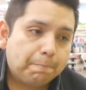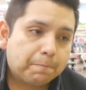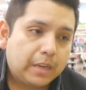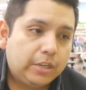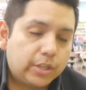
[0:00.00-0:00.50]

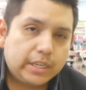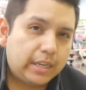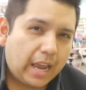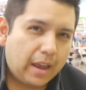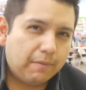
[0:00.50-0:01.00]
He just
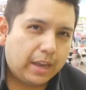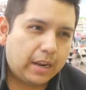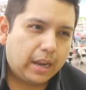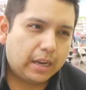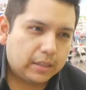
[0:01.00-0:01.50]
didn't have
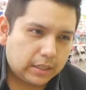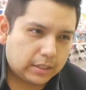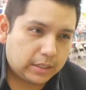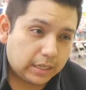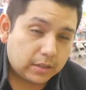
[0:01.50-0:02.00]
that
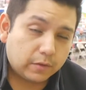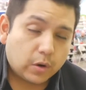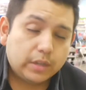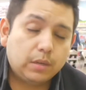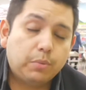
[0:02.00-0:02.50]
extensive,
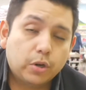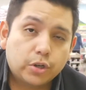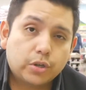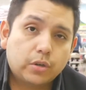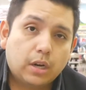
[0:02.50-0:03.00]
crazy
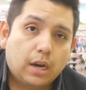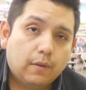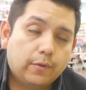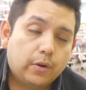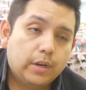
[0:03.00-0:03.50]
push
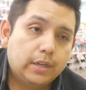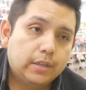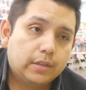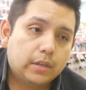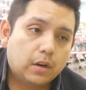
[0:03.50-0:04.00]
for
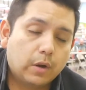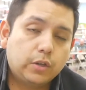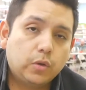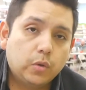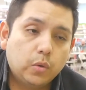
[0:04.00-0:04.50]
his
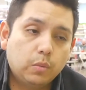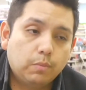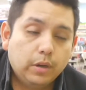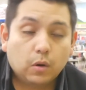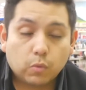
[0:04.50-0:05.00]
grade 2,
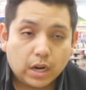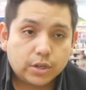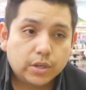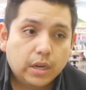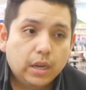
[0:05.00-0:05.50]

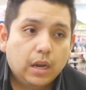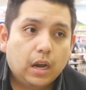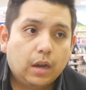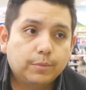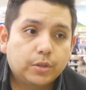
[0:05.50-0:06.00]
rush.
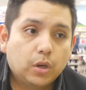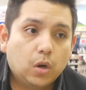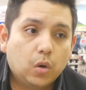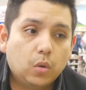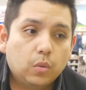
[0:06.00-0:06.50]

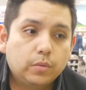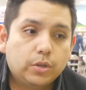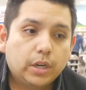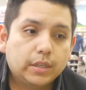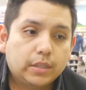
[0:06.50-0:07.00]
So
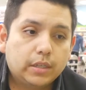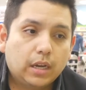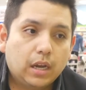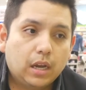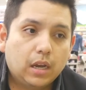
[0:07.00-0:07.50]
just,
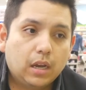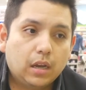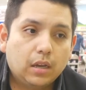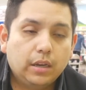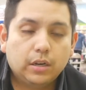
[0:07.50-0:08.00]

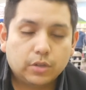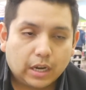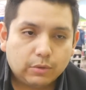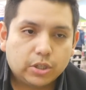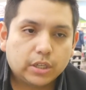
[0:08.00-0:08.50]

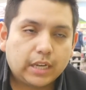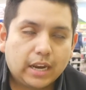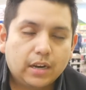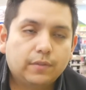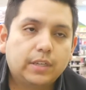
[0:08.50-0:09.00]
I was just
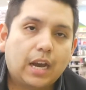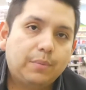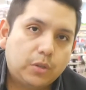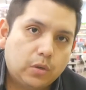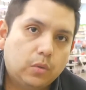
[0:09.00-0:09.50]
had enough
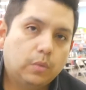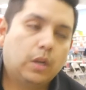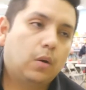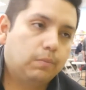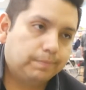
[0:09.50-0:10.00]
time to,
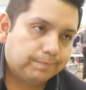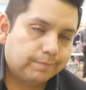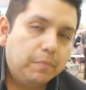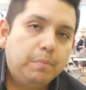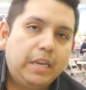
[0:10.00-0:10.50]

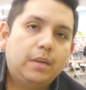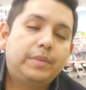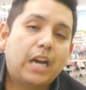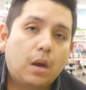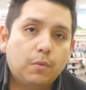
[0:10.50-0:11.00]
beat him
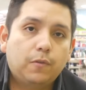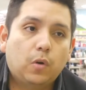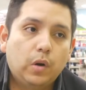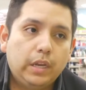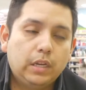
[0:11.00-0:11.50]
down
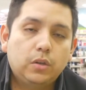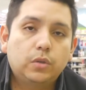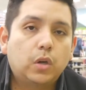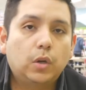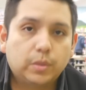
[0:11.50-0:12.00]
before he can do
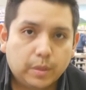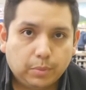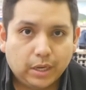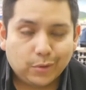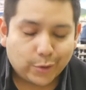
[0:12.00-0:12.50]
his ultimate
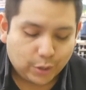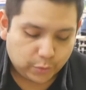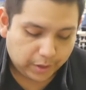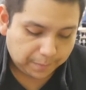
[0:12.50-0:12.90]
play with grade 3.